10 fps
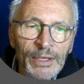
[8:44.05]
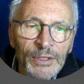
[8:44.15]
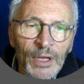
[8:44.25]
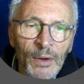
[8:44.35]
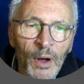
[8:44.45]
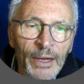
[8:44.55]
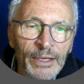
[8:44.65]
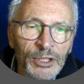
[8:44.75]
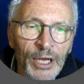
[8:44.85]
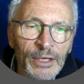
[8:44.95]
So I can
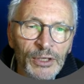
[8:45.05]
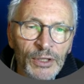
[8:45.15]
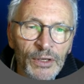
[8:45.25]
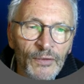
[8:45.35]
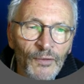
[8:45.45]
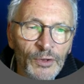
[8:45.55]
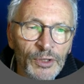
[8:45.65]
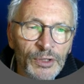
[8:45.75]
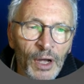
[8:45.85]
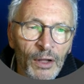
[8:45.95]
change the font
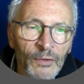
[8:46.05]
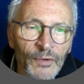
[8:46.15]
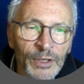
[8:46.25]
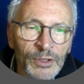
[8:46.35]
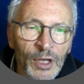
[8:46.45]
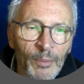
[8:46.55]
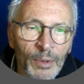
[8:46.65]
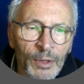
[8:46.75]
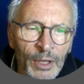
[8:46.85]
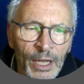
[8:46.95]
style, for
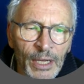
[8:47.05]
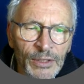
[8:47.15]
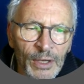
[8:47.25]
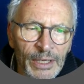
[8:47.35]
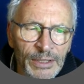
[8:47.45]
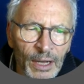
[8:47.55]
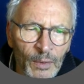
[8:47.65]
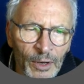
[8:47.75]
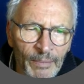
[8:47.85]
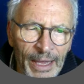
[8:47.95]
example. So let's say I
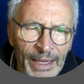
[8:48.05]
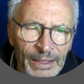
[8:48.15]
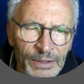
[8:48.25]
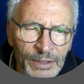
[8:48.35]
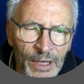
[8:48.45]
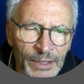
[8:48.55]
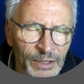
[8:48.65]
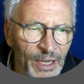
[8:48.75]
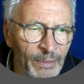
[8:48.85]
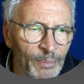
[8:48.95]
want to make it
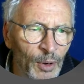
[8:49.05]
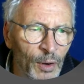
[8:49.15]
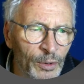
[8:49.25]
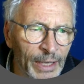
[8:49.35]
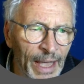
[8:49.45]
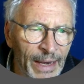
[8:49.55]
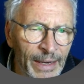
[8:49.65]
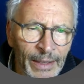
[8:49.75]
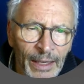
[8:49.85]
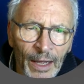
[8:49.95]
semi-bold again.
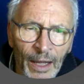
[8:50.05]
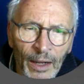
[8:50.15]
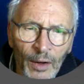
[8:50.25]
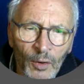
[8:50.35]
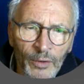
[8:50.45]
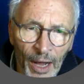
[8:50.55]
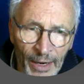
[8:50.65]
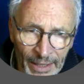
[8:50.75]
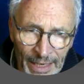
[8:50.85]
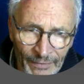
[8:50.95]
Or I
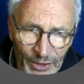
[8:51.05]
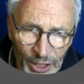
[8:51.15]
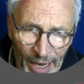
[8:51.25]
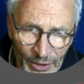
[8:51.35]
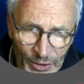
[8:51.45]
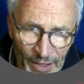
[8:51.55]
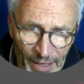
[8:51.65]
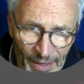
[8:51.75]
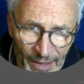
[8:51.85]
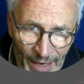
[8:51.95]
can even change
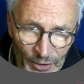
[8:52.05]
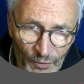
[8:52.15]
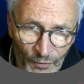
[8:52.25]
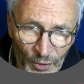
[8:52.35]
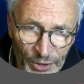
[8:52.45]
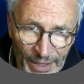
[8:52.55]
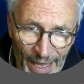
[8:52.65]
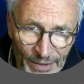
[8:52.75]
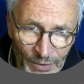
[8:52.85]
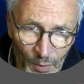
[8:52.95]
the actual font
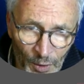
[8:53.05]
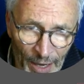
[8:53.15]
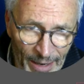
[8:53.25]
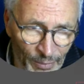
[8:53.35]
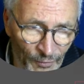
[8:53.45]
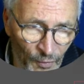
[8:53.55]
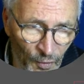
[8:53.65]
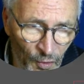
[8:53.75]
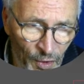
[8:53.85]
again to what I had before.